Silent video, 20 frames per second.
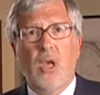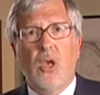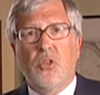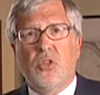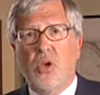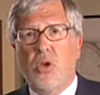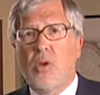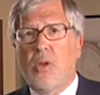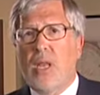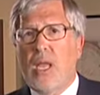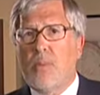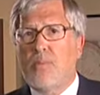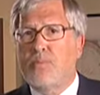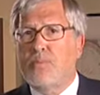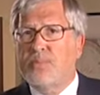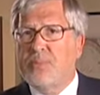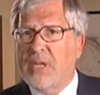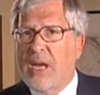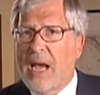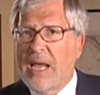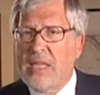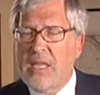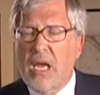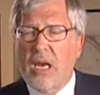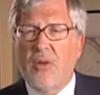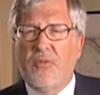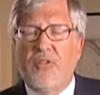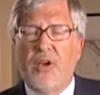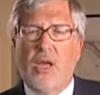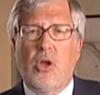So you need to
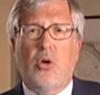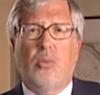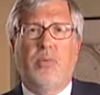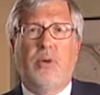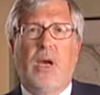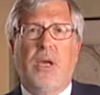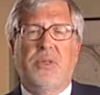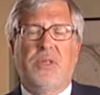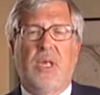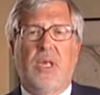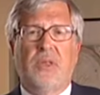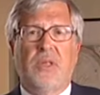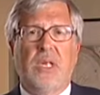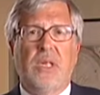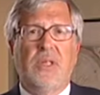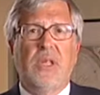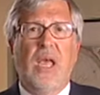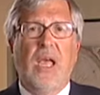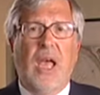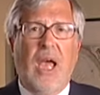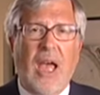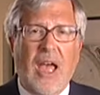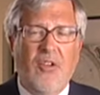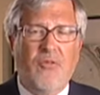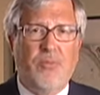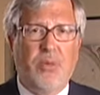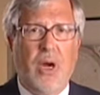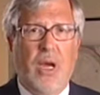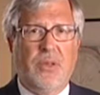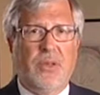identify your processes,
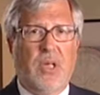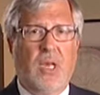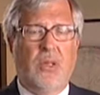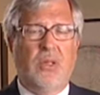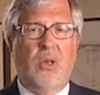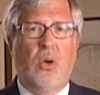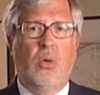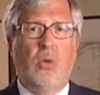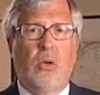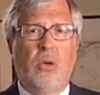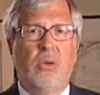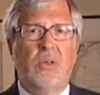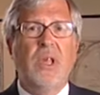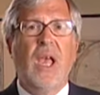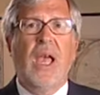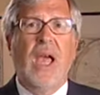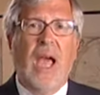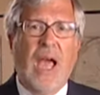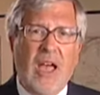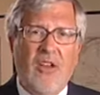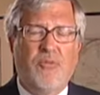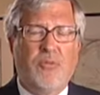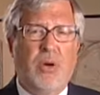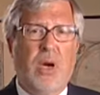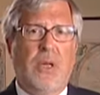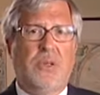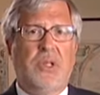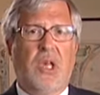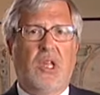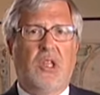have process owners, have
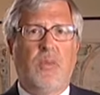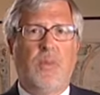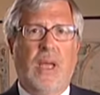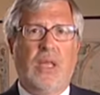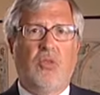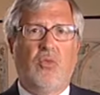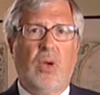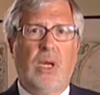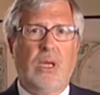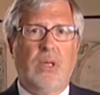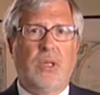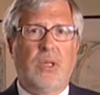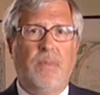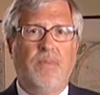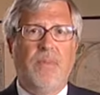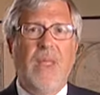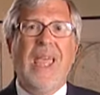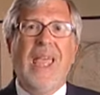process metrics,